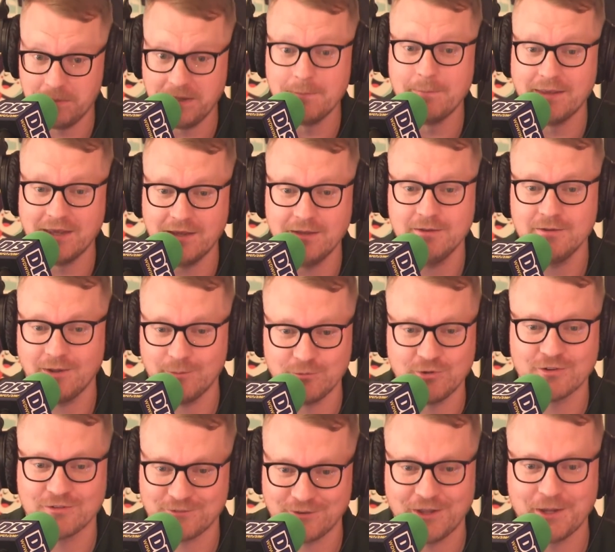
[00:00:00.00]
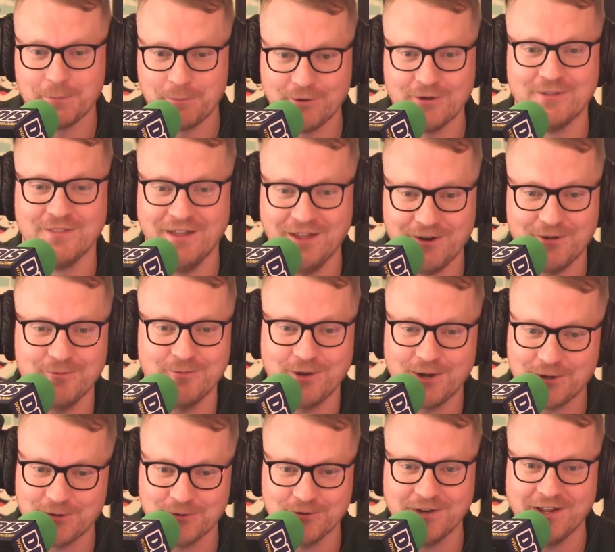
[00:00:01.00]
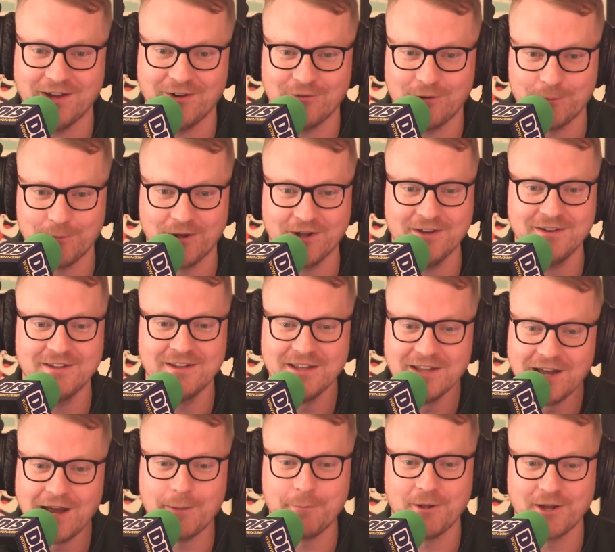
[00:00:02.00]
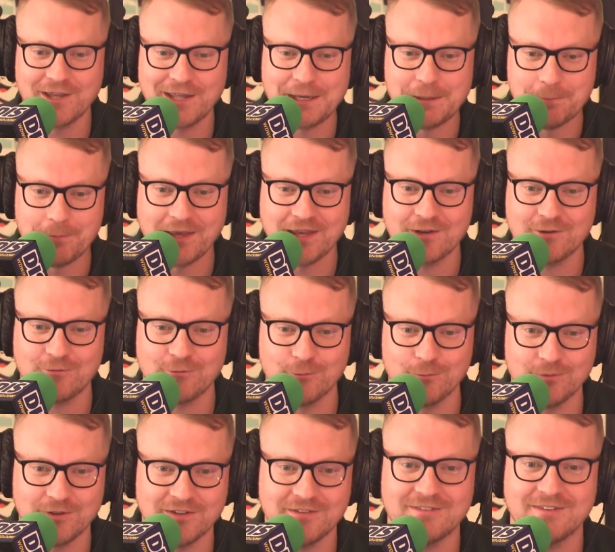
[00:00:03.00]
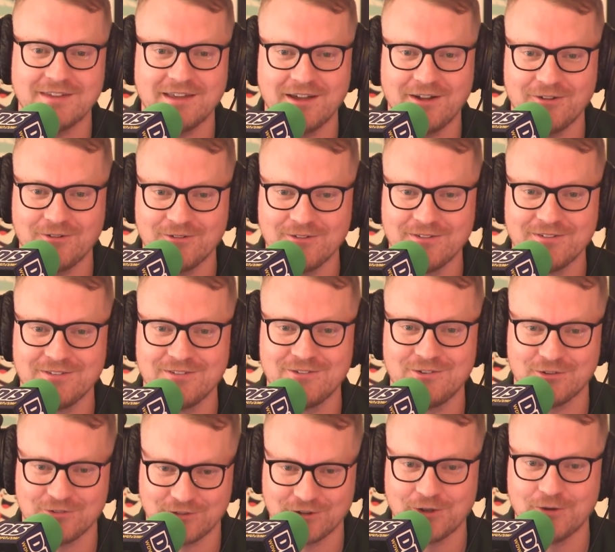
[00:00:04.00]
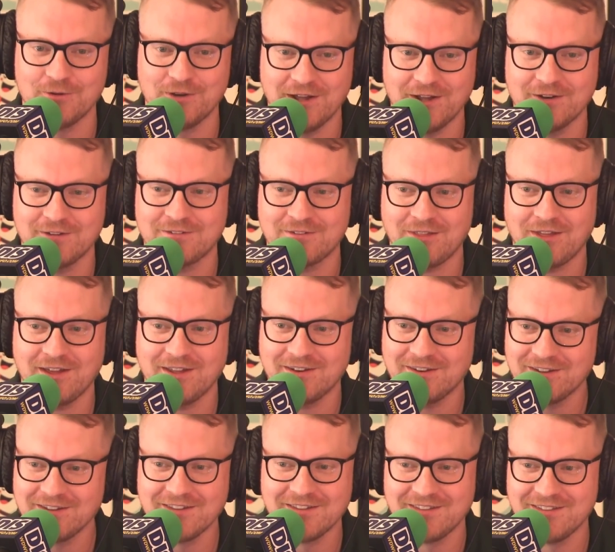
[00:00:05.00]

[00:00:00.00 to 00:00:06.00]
be me. I'm just like putting that on record now. I'm not getting banned from DCL just to go down a slide.